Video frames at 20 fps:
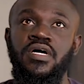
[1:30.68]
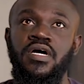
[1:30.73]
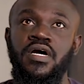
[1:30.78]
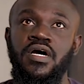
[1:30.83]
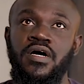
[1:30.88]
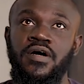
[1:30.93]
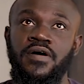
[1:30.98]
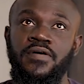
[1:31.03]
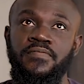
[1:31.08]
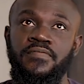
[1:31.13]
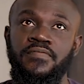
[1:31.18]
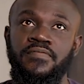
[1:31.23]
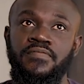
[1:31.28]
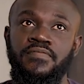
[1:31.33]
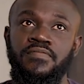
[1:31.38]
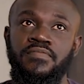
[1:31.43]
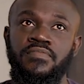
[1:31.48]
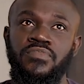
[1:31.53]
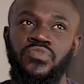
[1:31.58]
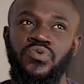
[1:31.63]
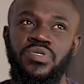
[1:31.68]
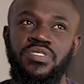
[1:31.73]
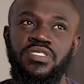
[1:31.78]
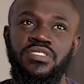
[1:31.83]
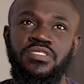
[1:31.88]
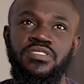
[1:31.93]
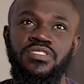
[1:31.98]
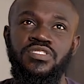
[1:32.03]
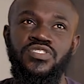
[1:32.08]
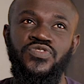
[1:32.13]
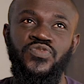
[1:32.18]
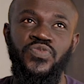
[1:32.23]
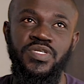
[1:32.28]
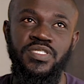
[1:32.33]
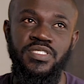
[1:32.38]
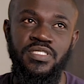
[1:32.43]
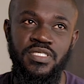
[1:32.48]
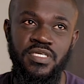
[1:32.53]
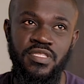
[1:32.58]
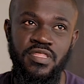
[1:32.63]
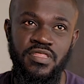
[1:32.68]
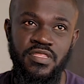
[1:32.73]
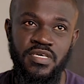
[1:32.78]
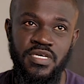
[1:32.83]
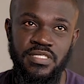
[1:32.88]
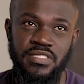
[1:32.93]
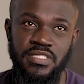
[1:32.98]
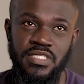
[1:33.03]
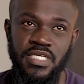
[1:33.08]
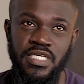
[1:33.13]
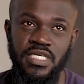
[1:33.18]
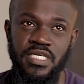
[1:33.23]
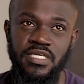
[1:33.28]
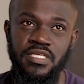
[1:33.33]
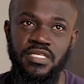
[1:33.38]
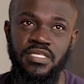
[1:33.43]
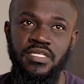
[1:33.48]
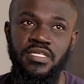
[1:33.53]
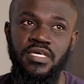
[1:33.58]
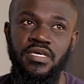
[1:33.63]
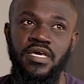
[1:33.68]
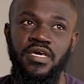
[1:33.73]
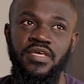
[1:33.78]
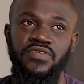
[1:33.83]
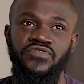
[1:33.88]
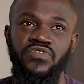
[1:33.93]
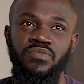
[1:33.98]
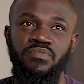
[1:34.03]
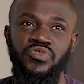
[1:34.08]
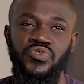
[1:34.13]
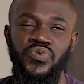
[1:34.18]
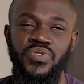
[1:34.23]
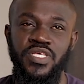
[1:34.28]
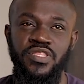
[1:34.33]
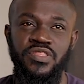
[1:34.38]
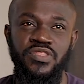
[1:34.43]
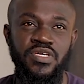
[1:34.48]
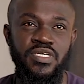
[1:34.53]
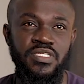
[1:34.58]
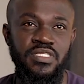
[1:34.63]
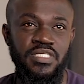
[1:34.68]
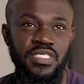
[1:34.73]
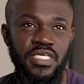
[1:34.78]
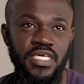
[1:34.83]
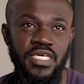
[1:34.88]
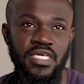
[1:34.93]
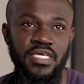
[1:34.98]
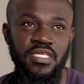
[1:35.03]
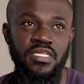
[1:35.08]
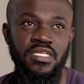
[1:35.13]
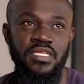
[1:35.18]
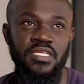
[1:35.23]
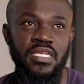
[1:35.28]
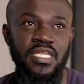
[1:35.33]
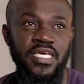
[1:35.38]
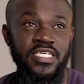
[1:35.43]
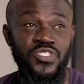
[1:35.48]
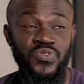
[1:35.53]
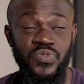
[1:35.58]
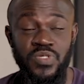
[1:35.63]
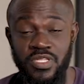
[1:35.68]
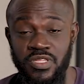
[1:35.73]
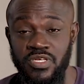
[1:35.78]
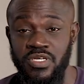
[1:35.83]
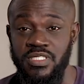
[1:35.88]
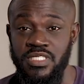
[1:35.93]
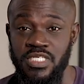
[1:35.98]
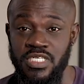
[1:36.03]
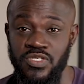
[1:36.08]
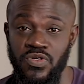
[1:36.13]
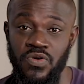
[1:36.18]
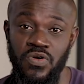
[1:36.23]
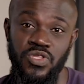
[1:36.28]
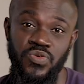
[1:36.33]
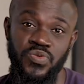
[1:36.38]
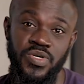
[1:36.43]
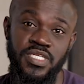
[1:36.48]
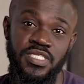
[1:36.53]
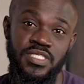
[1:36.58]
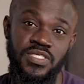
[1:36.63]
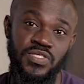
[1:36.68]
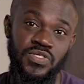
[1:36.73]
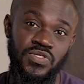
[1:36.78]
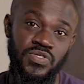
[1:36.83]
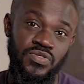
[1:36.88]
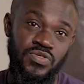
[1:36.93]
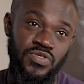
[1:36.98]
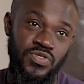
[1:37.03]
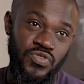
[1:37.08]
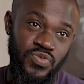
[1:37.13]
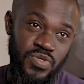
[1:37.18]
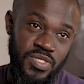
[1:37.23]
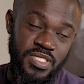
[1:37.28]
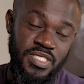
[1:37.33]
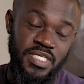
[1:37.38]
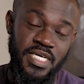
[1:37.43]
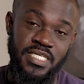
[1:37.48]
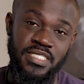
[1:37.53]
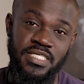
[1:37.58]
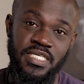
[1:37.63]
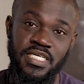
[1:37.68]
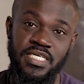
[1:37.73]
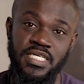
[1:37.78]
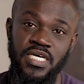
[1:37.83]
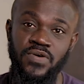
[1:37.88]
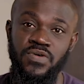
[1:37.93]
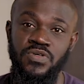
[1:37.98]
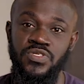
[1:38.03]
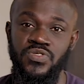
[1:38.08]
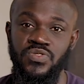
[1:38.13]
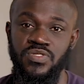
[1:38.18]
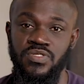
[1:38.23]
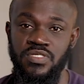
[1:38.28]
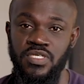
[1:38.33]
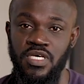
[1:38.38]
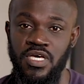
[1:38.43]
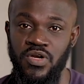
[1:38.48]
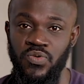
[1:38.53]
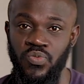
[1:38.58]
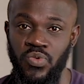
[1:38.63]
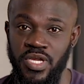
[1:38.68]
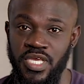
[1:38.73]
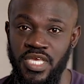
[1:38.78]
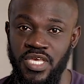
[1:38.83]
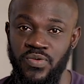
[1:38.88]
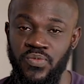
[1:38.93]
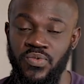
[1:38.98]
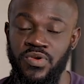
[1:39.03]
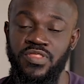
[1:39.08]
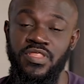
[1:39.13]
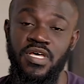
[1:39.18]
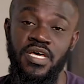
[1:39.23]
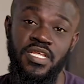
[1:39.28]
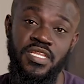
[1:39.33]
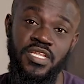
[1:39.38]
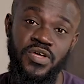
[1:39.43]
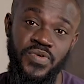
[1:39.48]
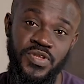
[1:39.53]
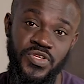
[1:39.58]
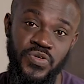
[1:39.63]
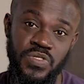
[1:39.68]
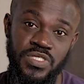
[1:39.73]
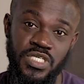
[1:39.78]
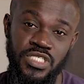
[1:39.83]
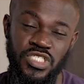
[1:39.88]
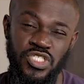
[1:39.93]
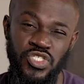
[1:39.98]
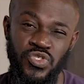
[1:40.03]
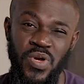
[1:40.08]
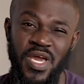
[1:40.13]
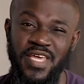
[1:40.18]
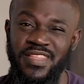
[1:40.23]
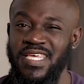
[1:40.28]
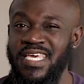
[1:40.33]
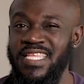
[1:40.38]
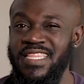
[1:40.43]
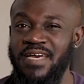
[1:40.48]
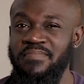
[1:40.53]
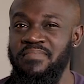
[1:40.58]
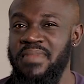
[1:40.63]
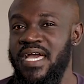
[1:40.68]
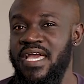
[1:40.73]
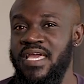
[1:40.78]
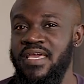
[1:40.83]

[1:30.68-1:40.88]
was in 2013. And from late 2013 all the way till 2019, I was working with another radio station. So I think that